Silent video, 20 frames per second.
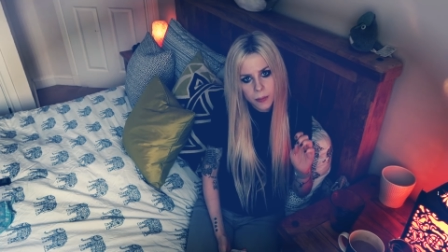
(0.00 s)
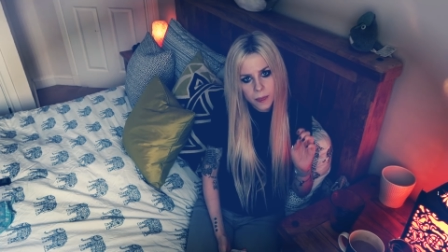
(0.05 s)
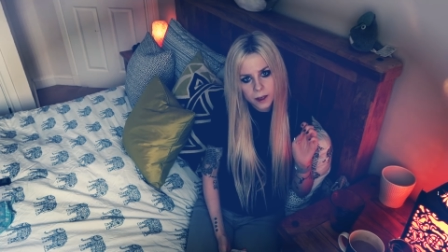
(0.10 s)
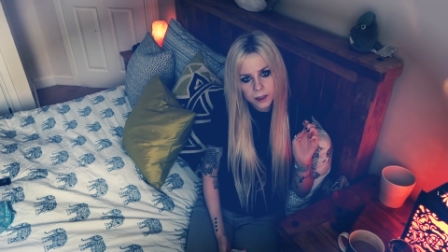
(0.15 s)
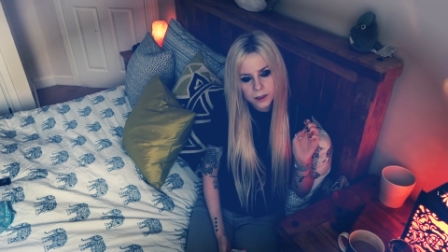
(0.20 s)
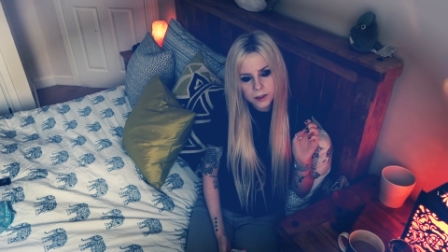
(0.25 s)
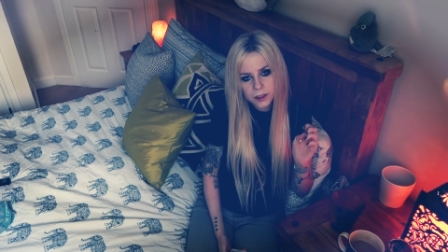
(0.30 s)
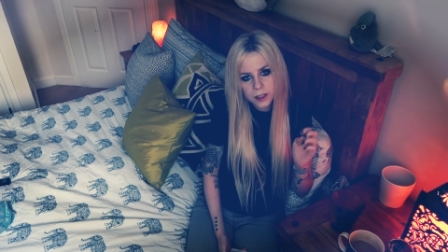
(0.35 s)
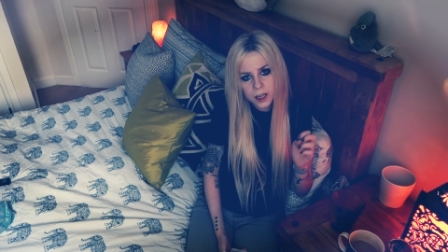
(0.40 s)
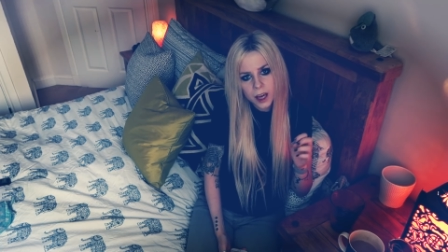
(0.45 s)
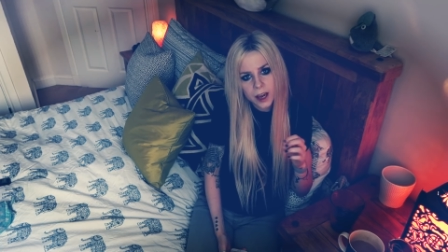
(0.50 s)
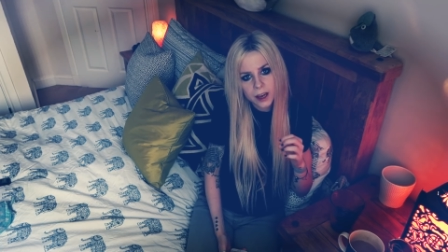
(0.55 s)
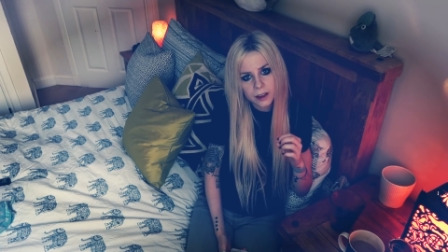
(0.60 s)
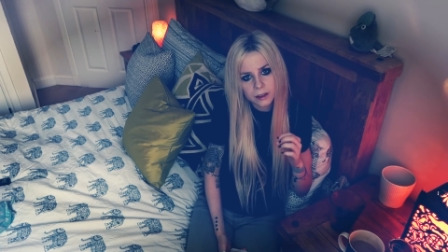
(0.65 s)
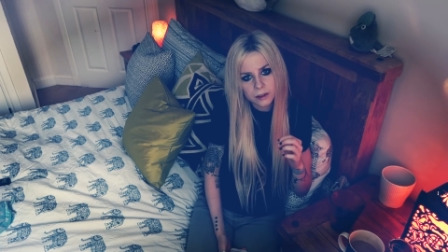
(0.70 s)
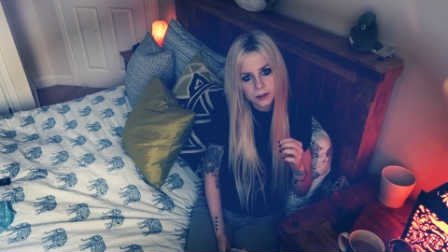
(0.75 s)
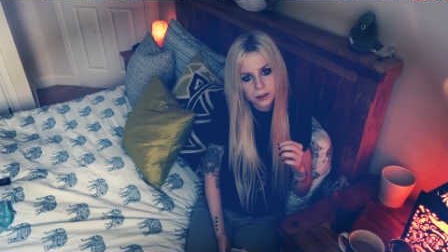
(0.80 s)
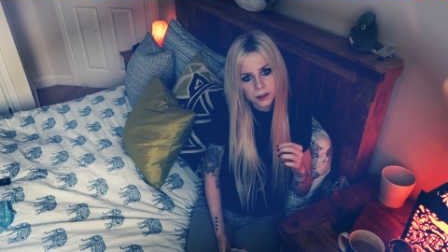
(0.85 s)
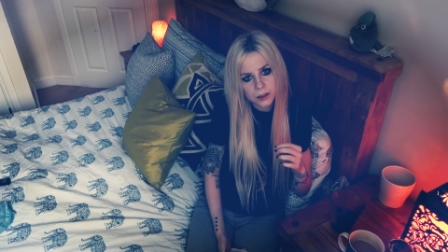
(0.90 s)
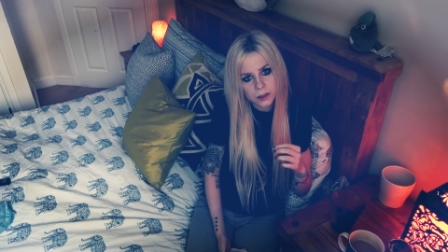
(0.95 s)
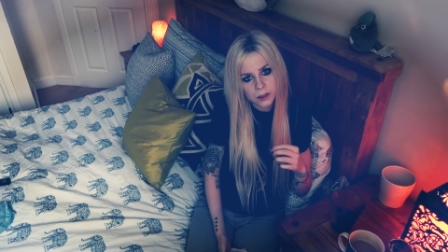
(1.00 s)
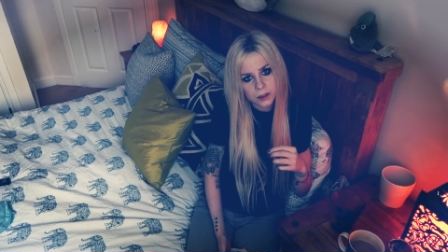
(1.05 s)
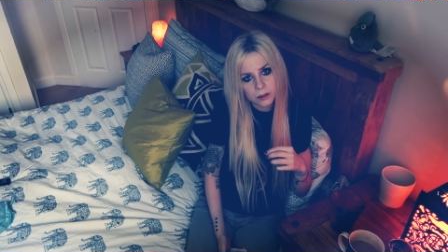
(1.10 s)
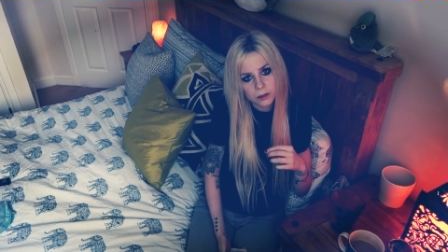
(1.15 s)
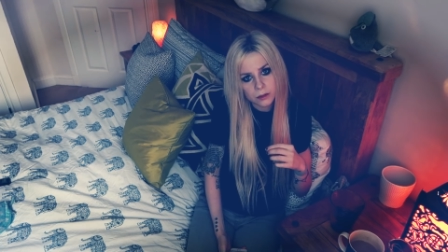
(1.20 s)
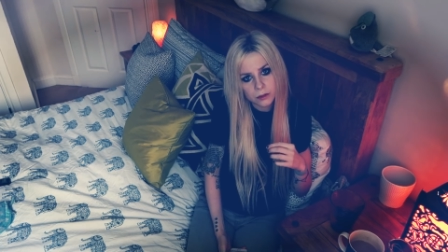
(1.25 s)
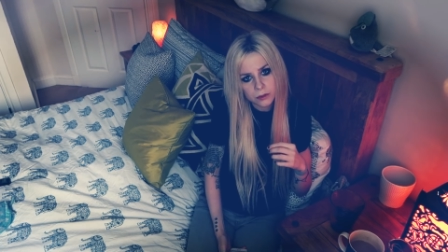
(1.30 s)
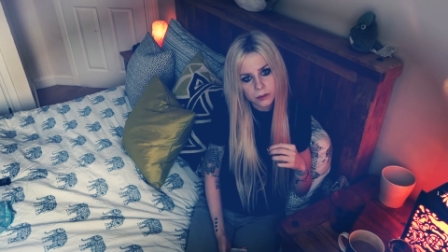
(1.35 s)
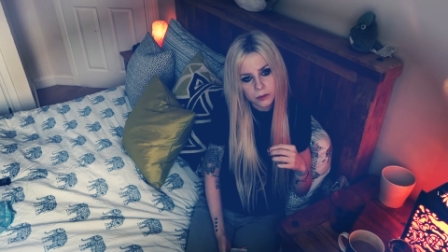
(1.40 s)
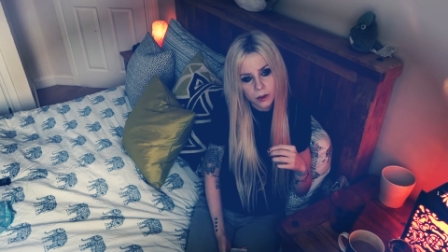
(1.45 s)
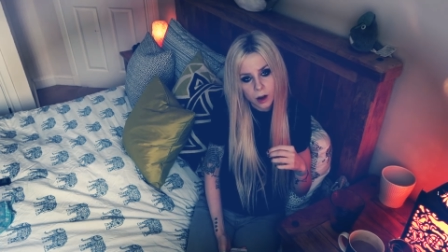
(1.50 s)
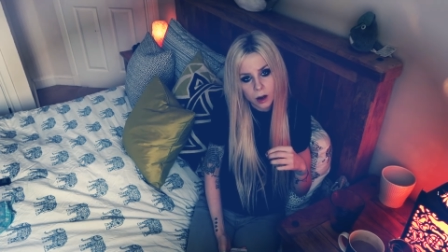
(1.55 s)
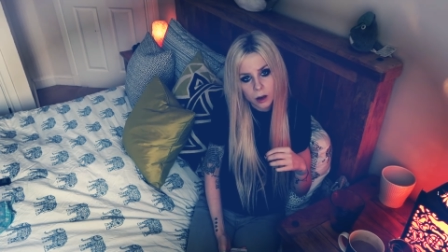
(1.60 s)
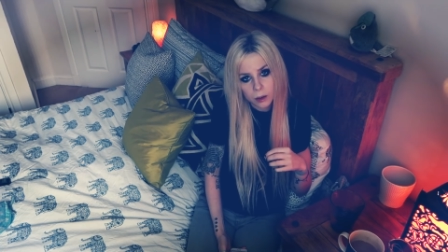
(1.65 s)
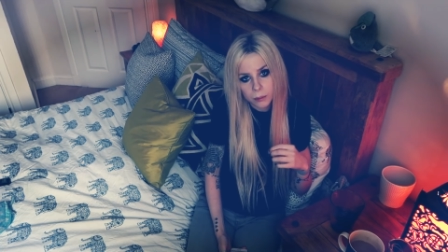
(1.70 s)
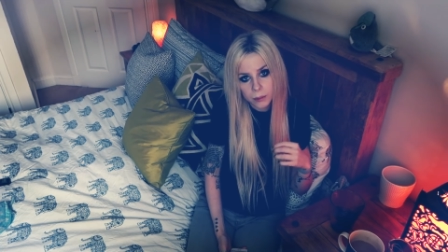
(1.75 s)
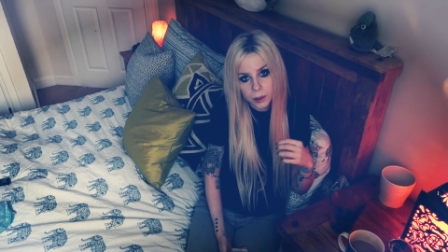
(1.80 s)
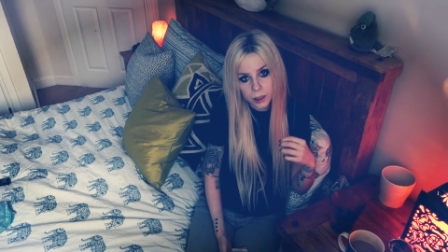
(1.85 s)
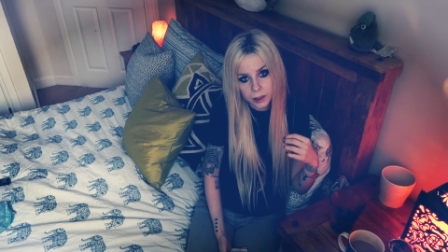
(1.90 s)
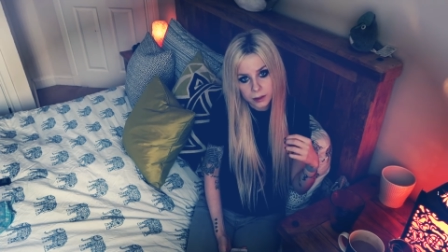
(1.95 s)
is the Henderson
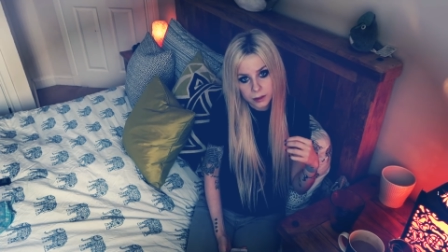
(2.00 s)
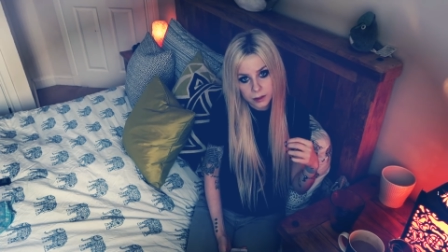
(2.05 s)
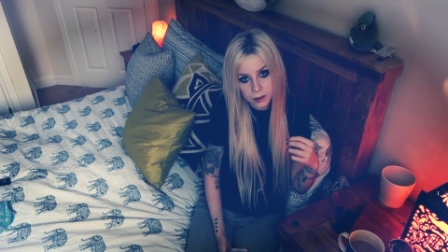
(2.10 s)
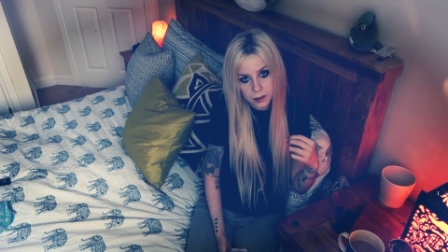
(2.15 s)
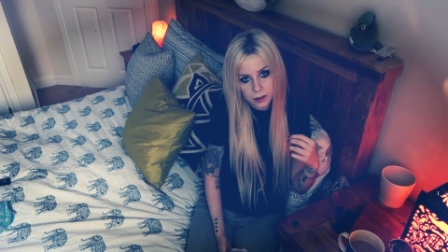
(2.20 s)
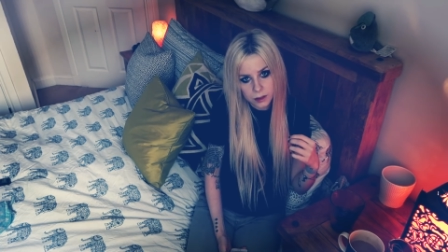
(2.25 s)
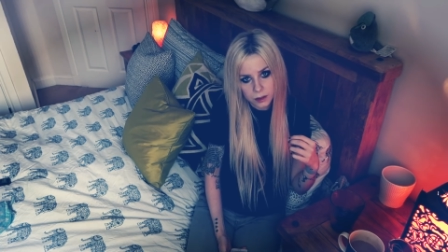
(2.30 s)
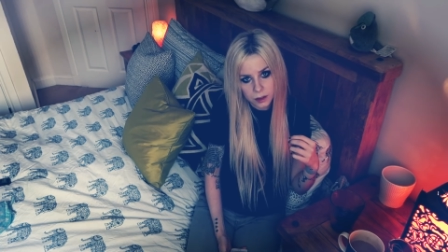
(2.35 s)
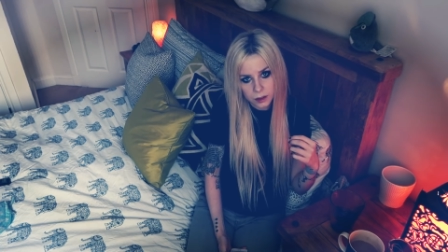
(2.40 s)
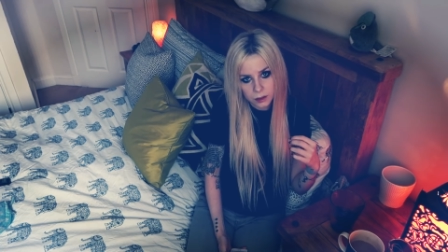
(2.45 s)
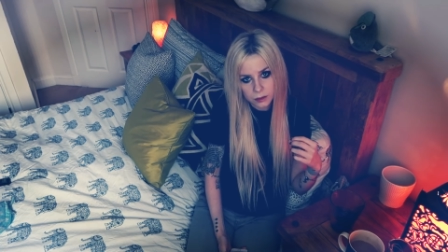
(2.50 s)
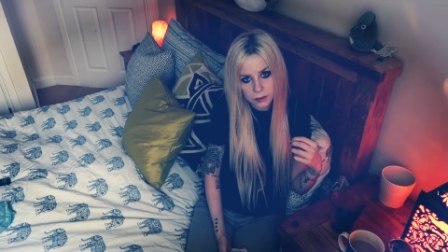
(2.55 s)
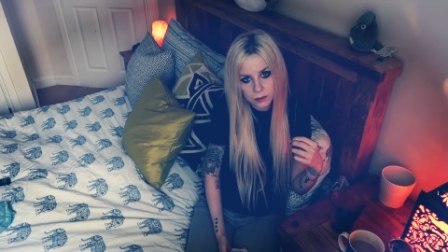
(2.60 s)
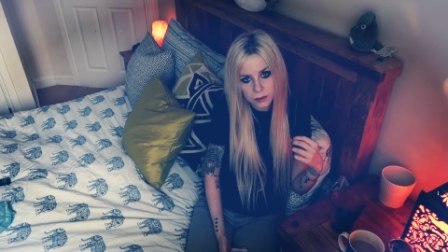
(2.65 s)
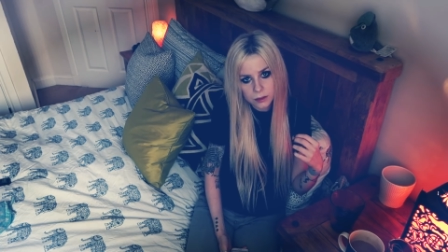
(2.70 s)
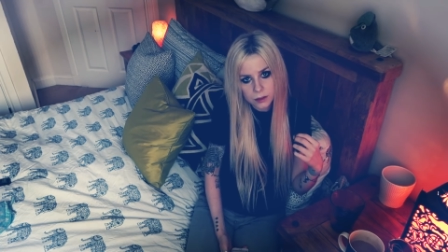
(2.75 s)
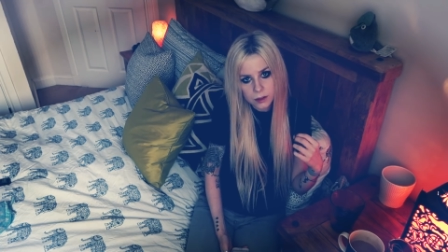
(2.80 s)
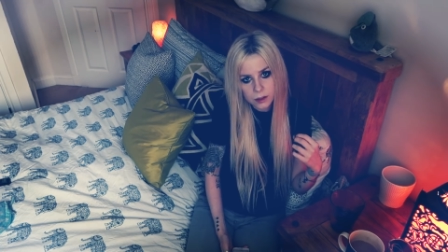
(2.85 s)
farm incident.